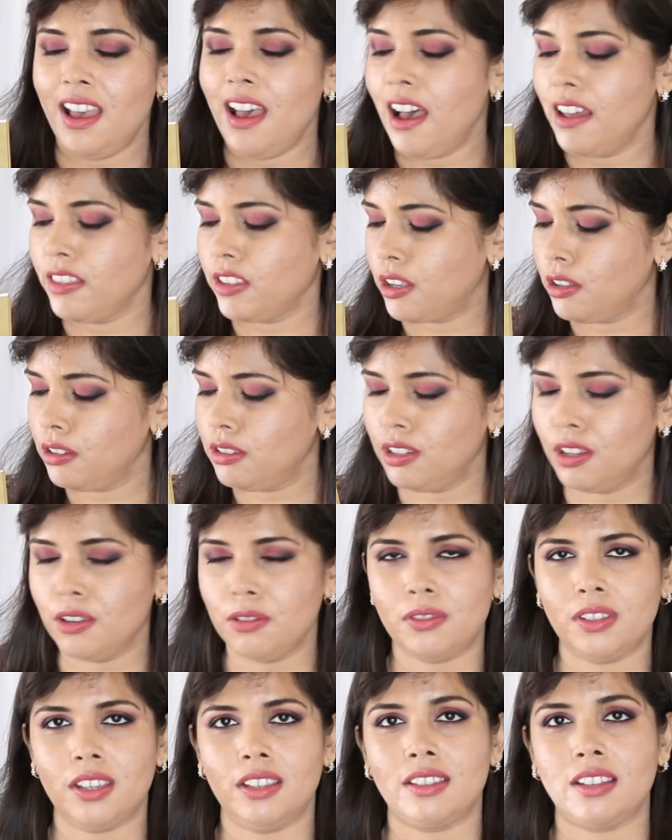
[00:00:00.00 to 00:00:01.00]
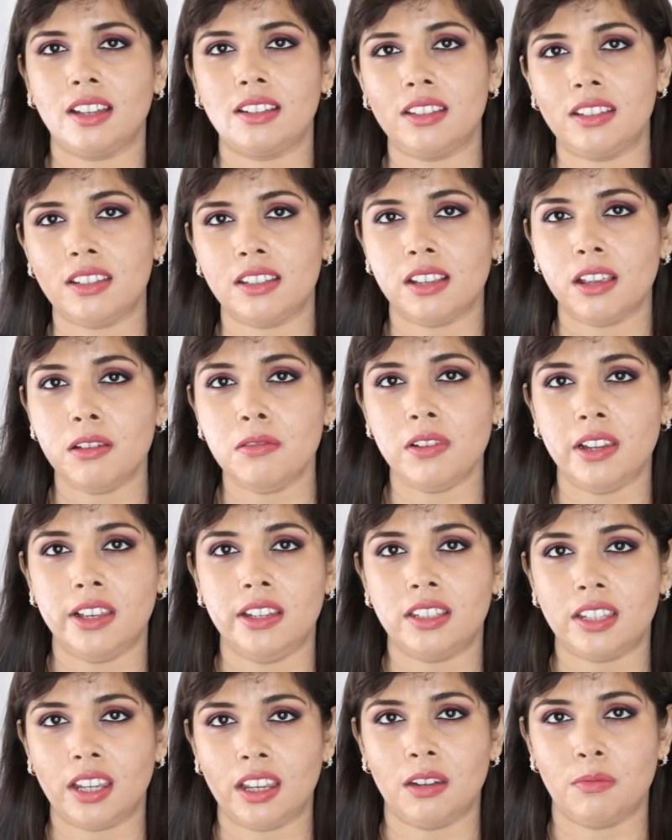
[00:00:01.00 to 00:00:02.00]
And the good news is that it is
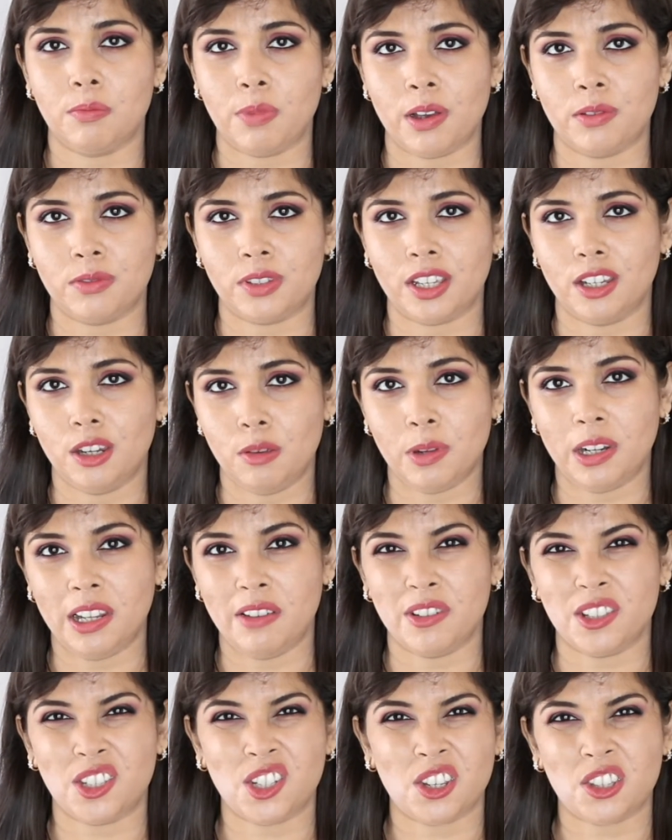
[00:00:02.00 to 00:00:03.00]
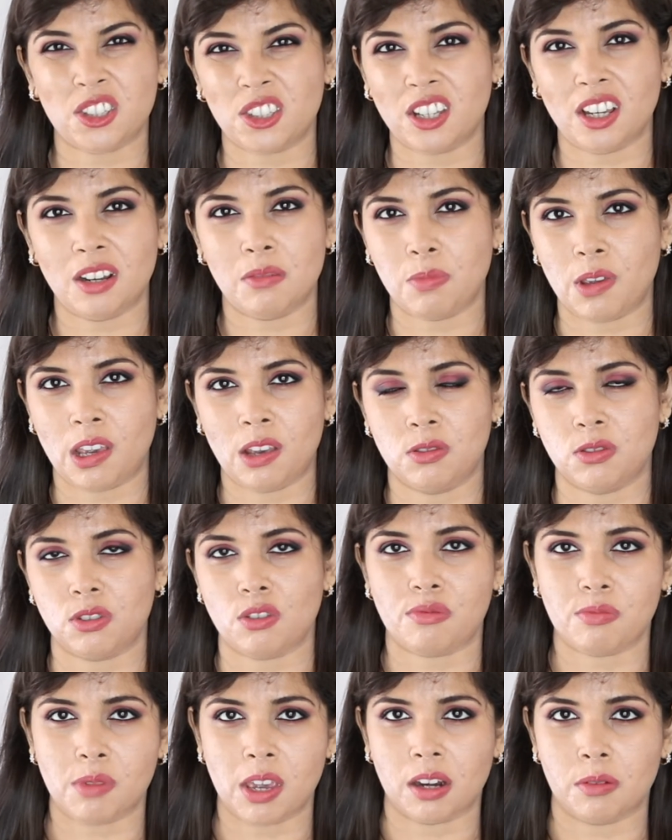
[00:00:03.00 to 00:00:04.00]
only £10. Can you believe it? Just £10
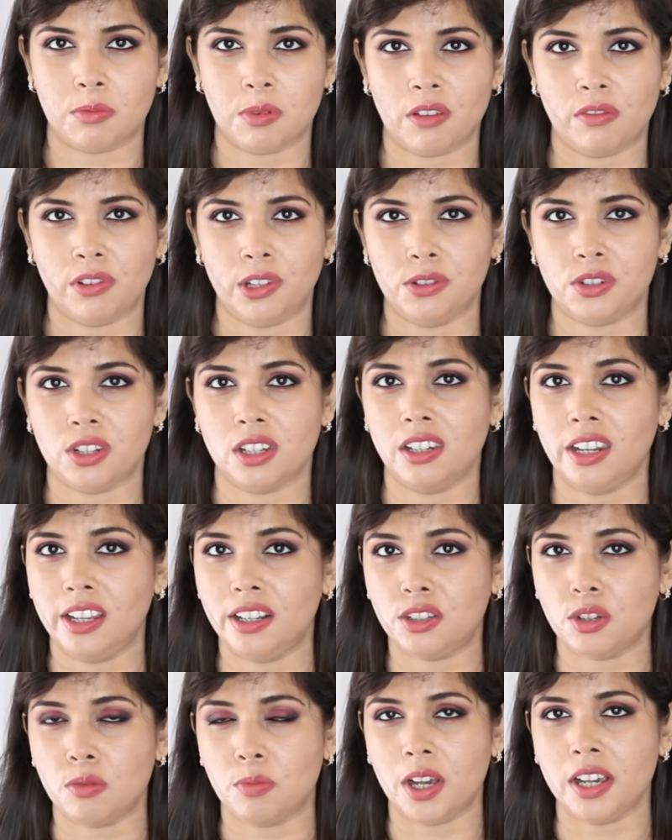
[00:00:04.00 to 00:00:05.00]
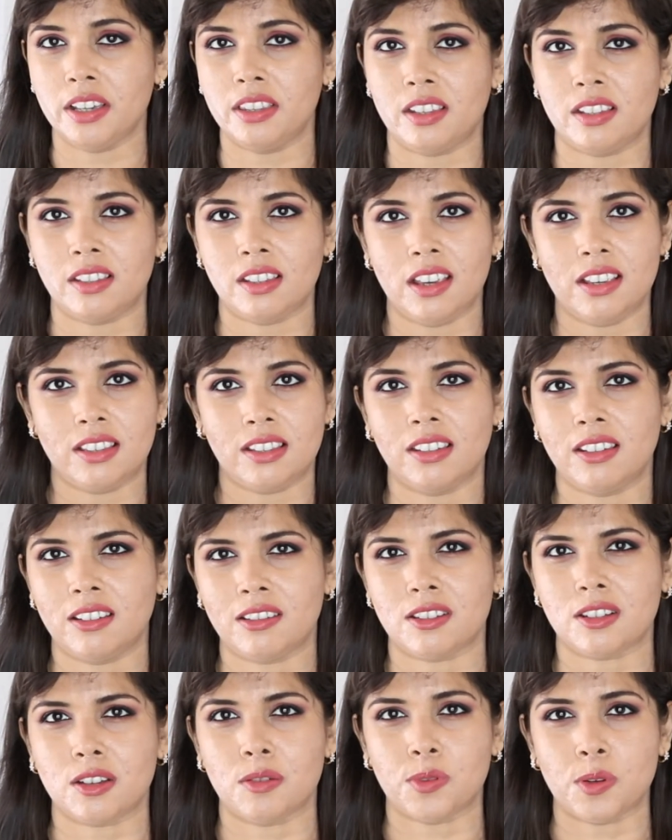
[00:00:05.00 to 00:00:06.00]
of Makeup Revolution. Link to buy this is in the
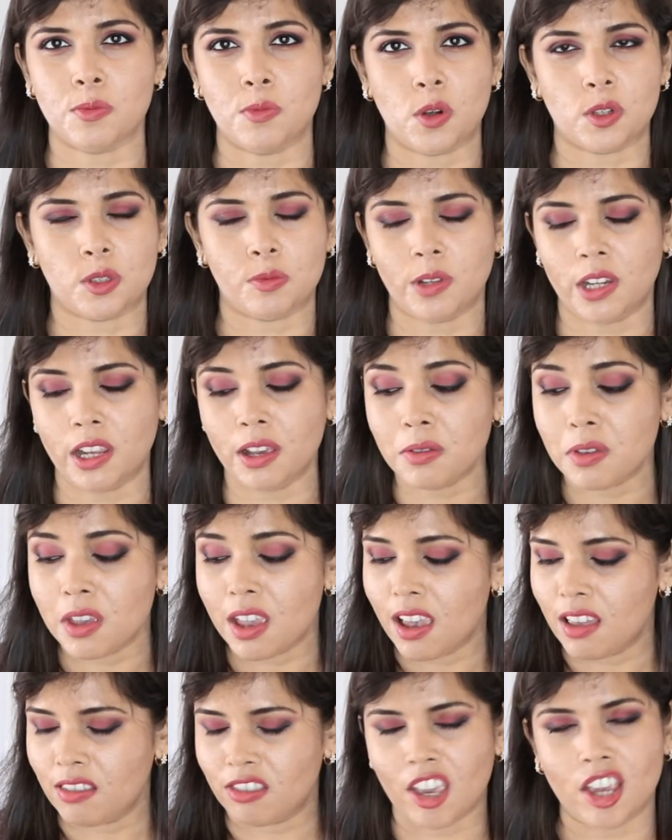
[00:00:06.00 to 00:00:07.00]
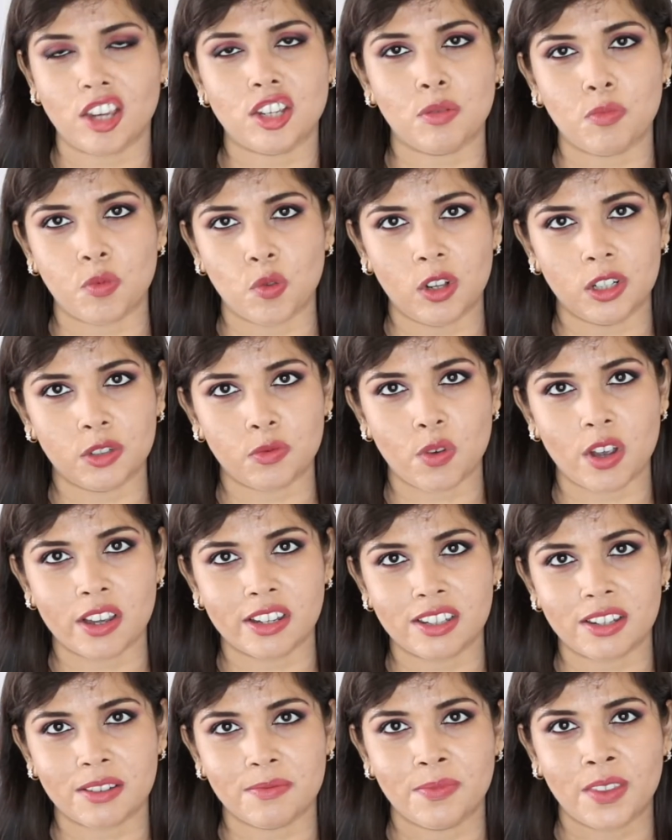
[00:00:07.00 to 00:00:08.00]
description box below. They ship
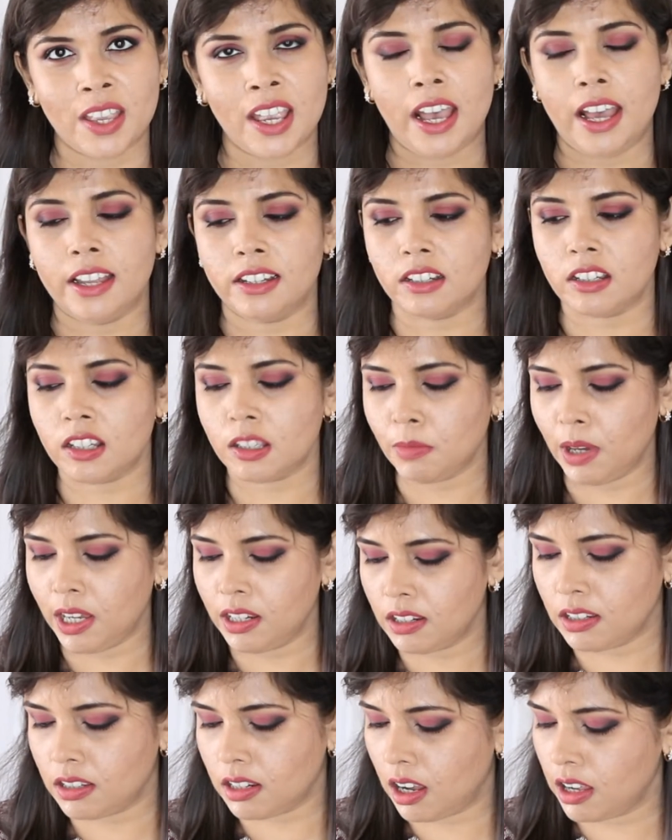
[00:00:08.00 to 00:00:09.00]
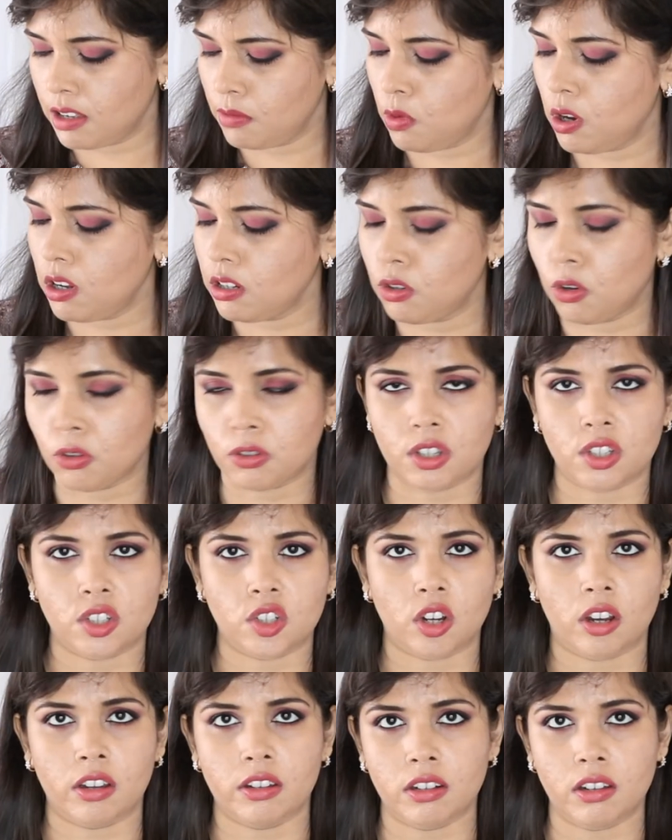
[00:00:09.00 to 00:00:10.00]
worldwide. And it is made in Taiwan, not in
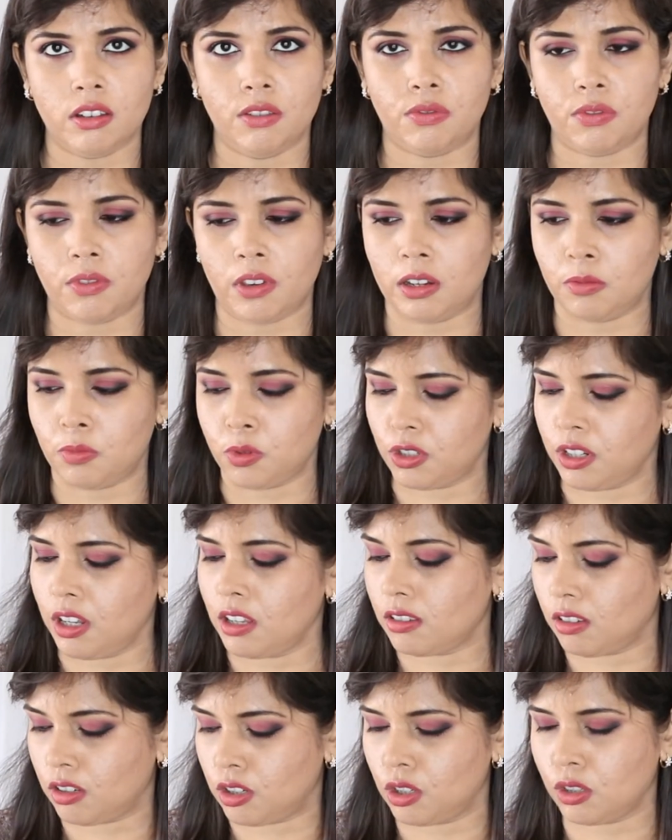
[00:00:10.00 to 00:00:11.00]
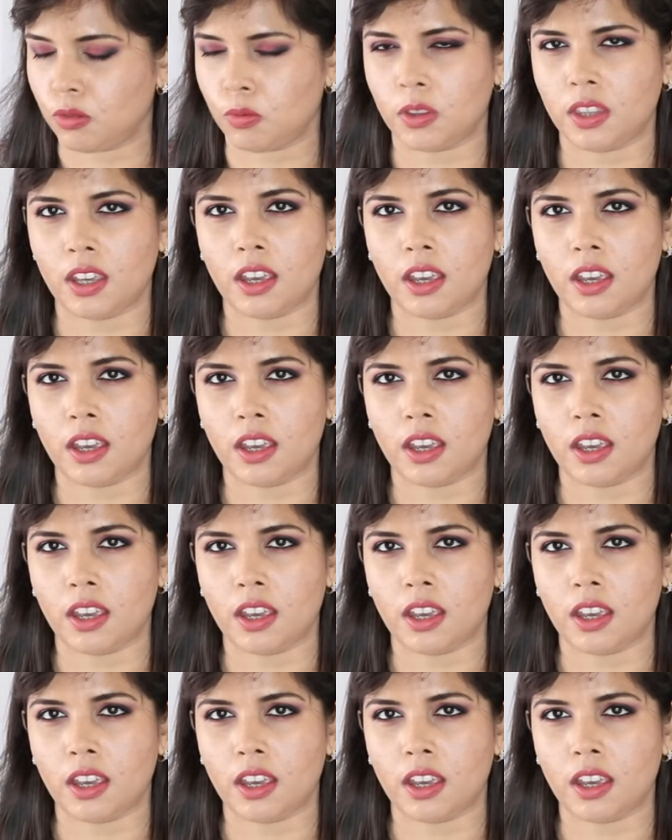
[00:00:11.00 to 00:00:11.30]
China, if anybody has issues with